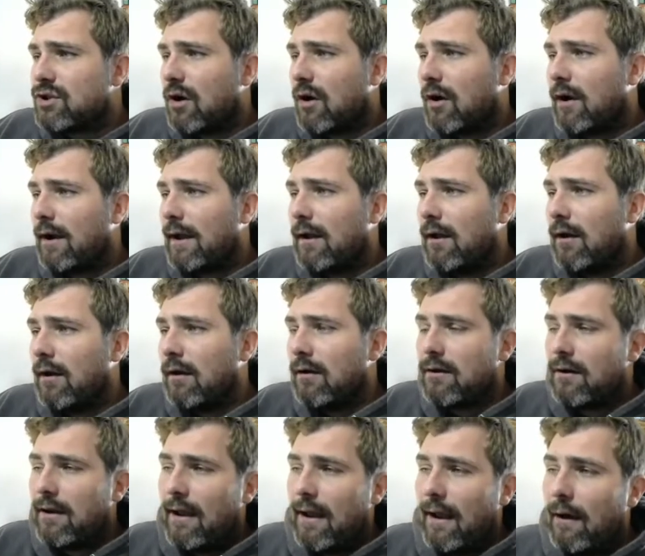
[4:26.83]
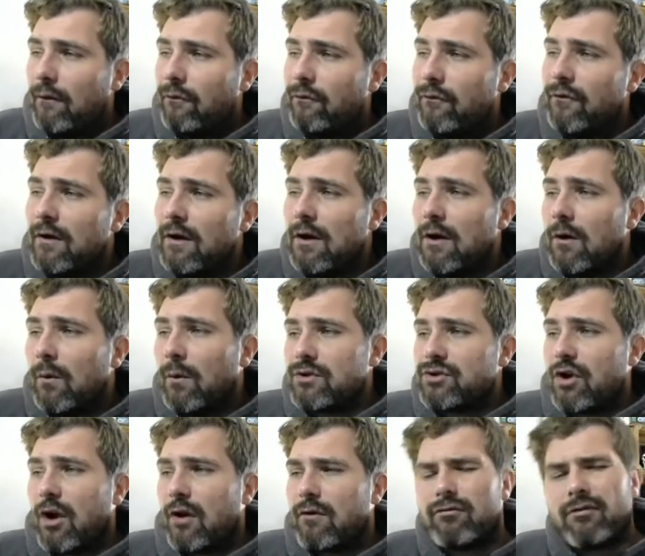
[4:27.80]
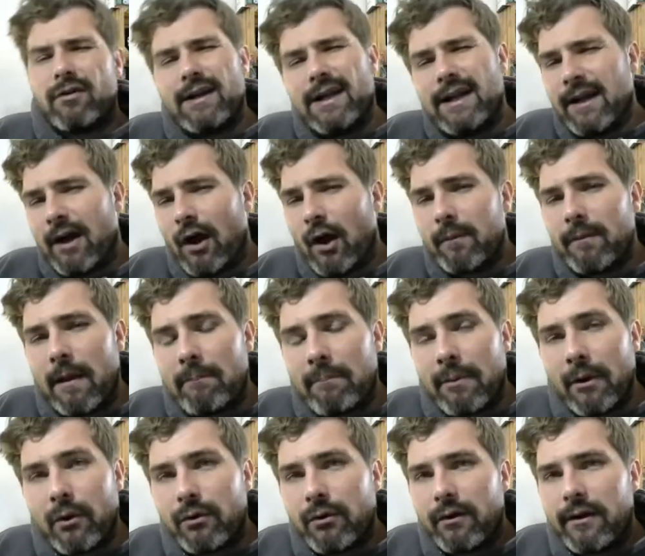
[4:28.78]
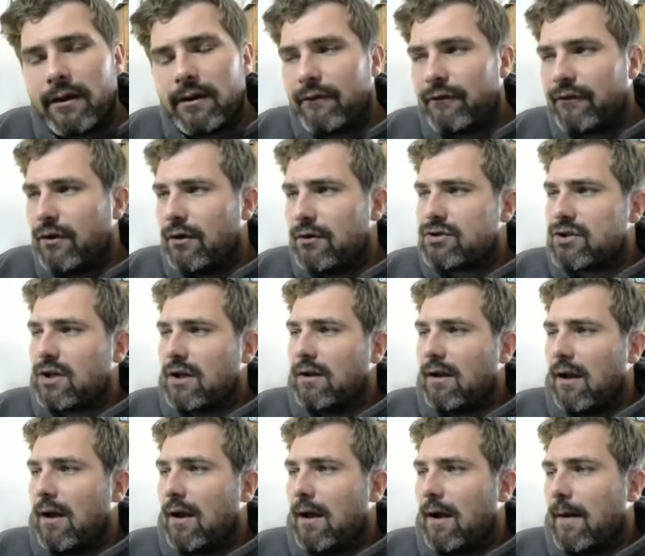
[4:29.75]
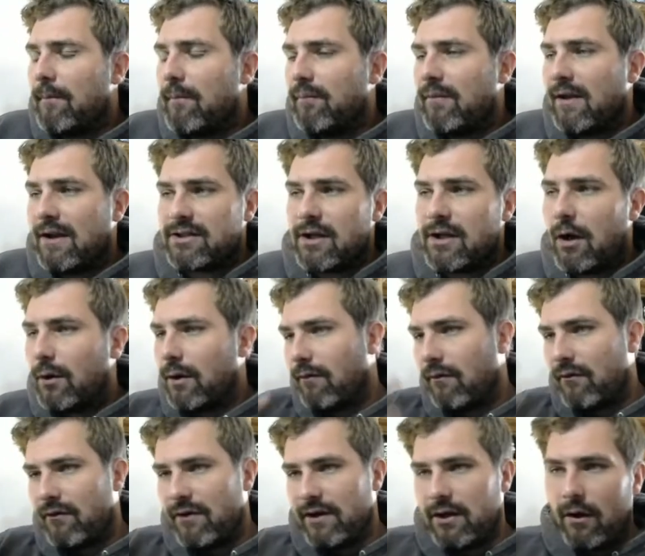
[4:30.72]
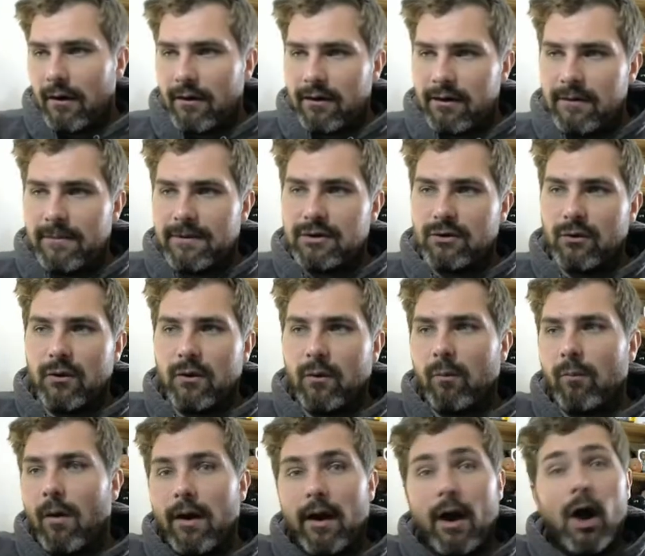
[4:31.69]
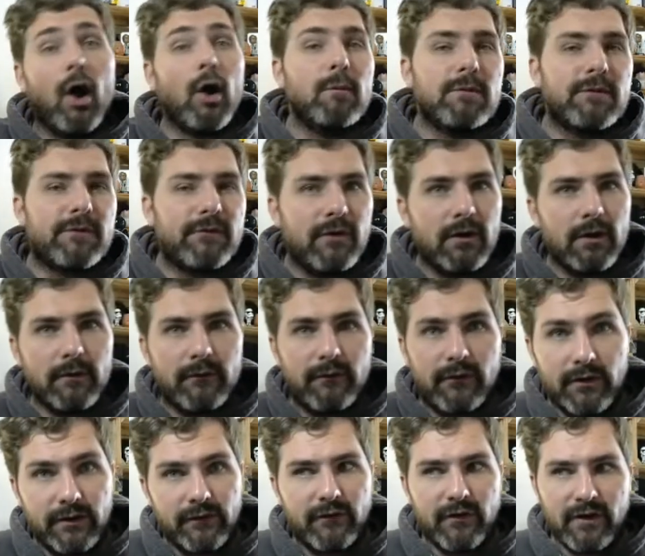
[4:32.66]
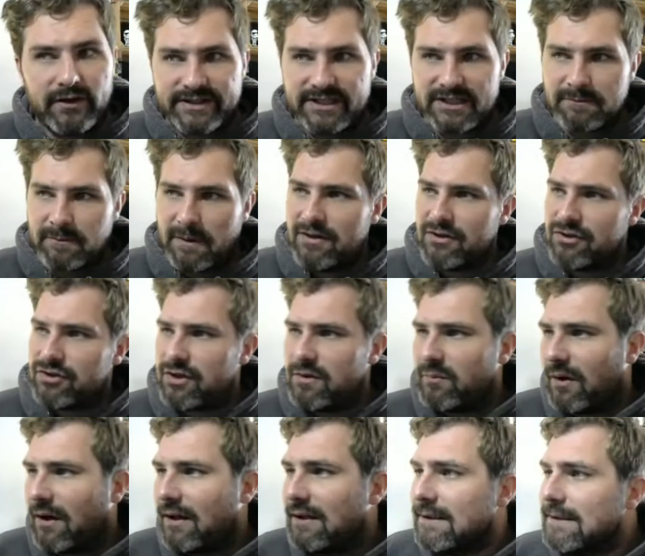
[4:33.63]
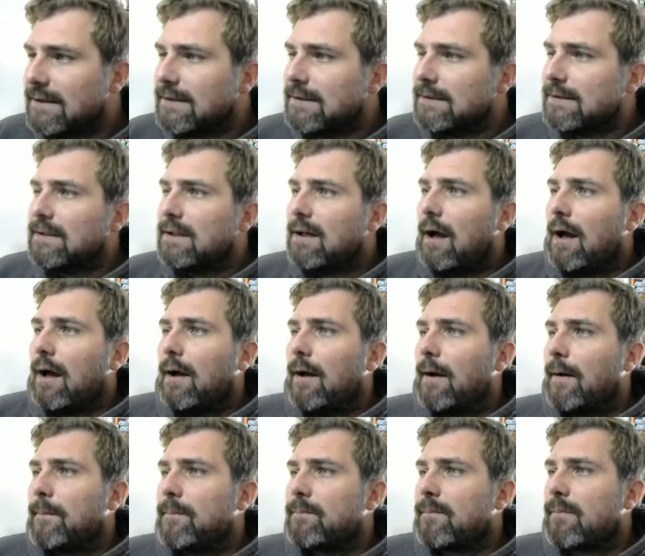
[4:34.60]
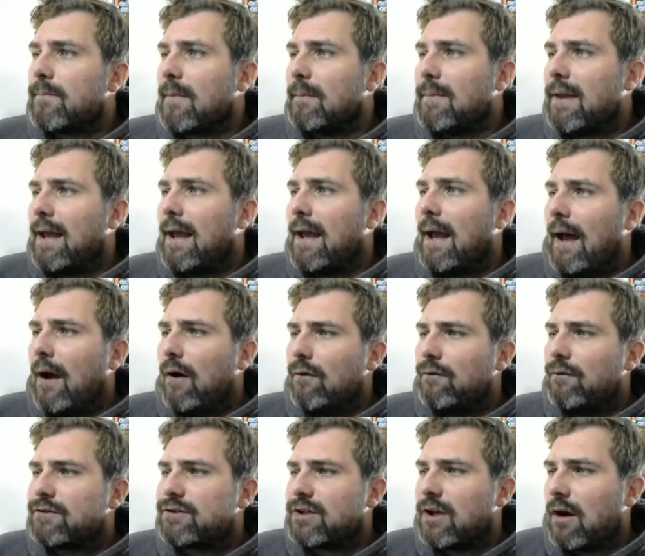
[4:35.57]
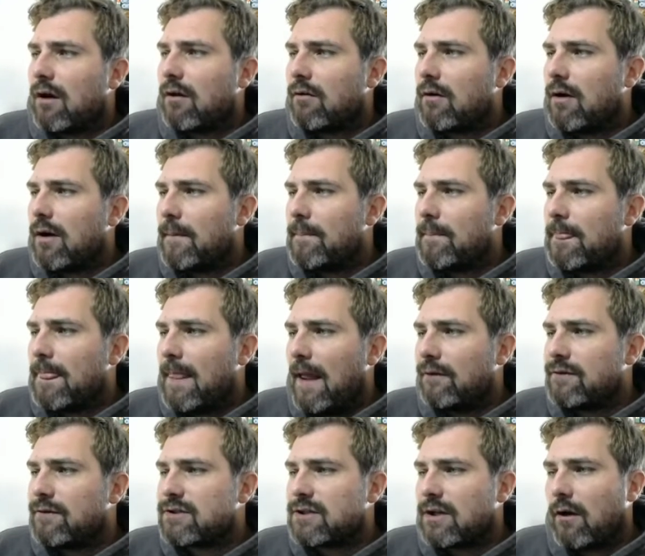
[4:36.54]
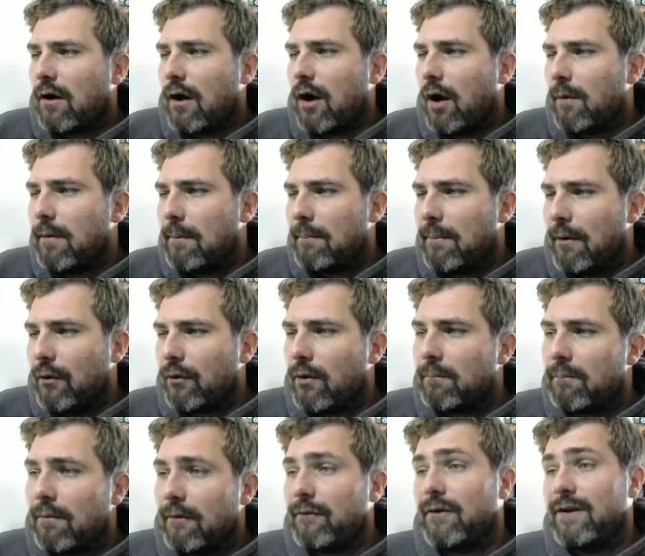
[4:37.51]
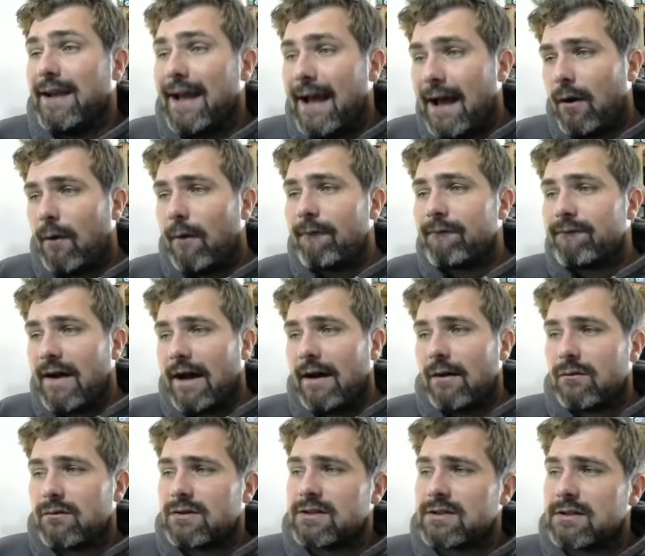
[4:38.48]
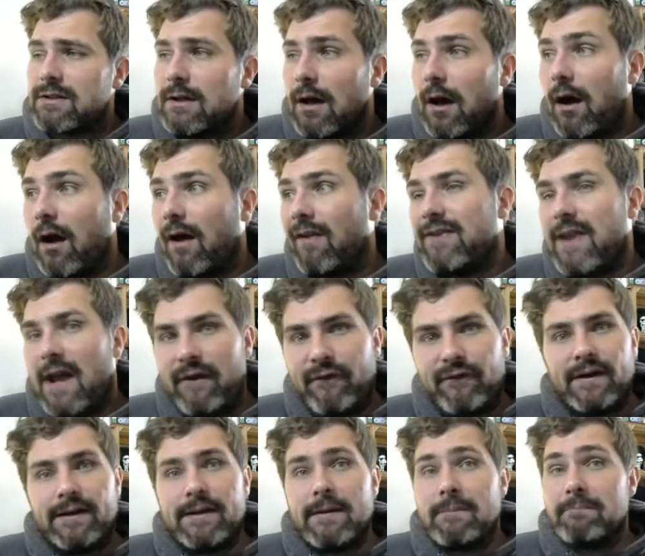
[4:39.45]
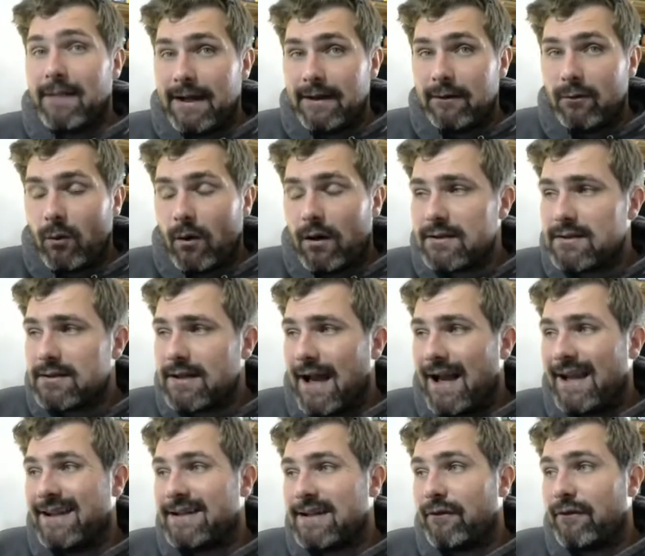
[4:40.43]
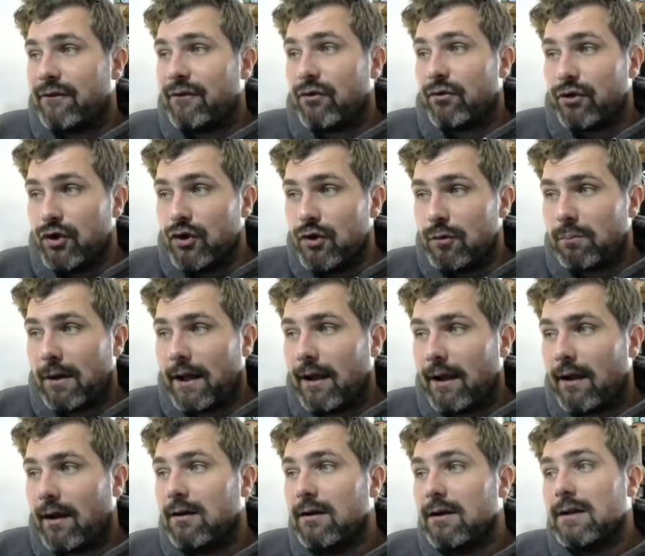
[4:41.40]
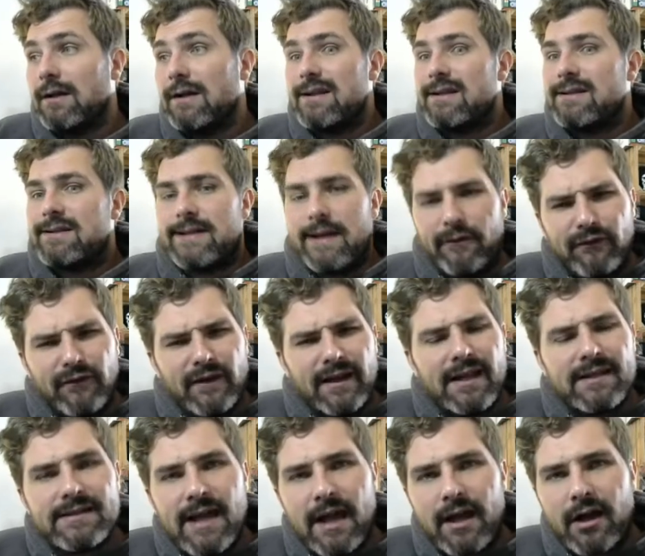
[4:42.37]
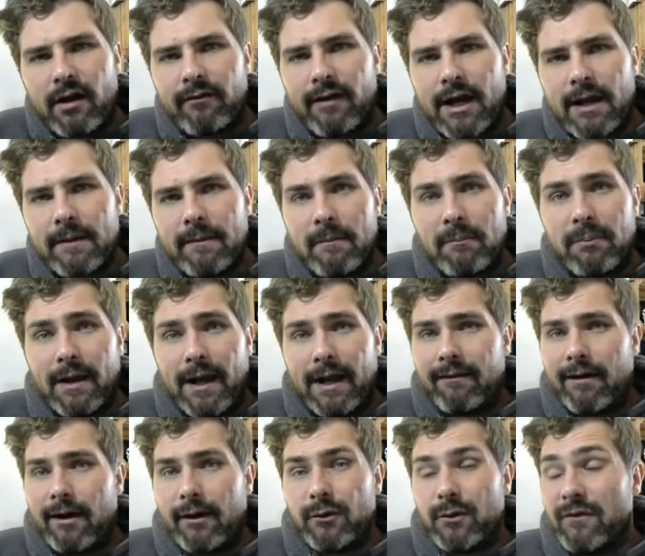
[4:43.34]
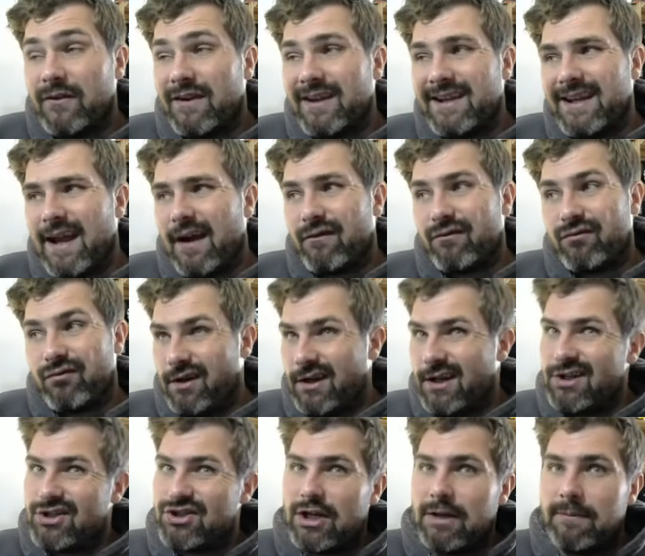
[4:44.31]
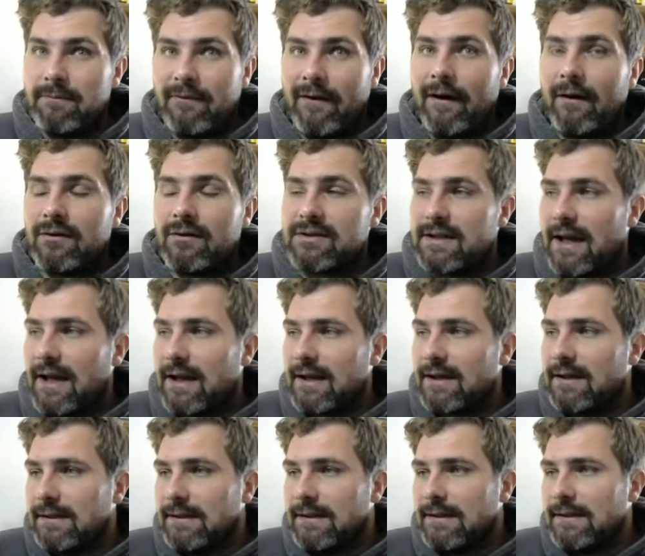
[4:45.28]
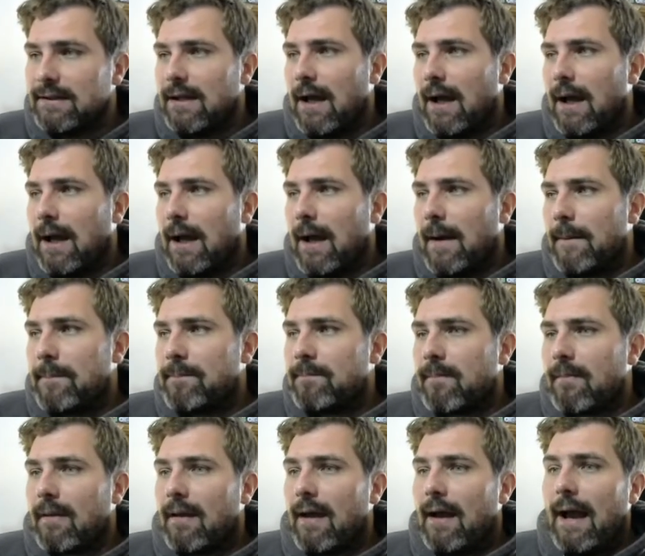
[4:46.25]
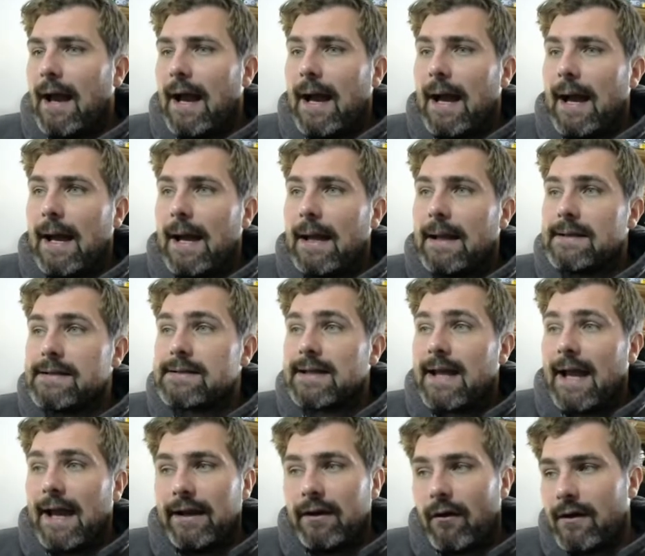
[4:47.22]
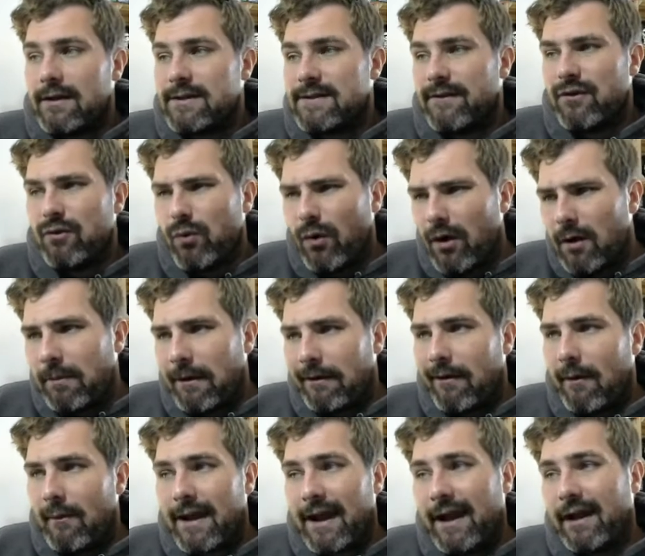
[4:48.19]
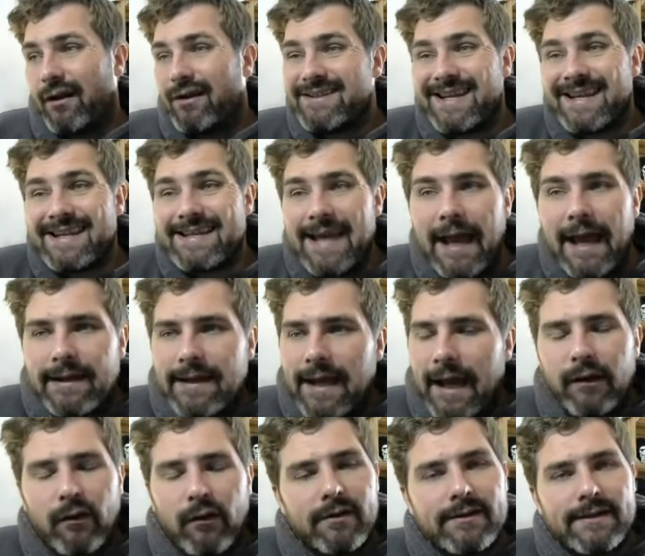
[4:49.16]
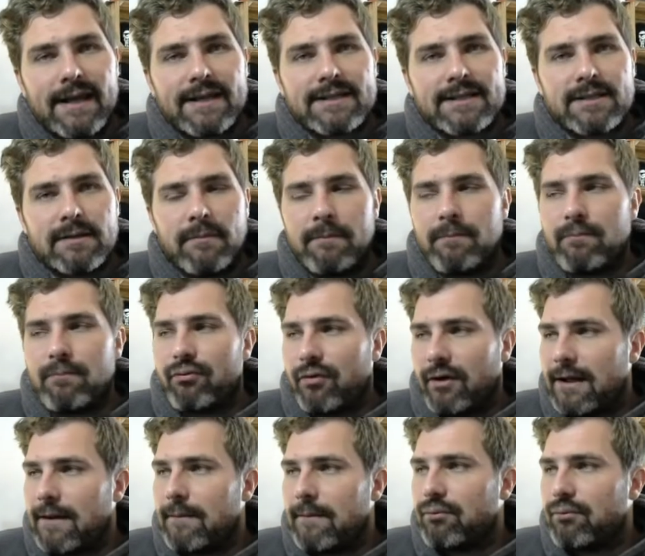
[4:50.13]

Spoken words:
I really hope they build on in the future. That's a whole other video. I'm going to be doing my hopes for the first expansion. But yeah, elves are something I hope they build on. But for now, Valks are definitely the main ones, and if you're a new player, definitely a deck I recommend playing around with. You can get a really cheap Valks deck, and canines, if you want to play around with canines, again, canine decks can be pretty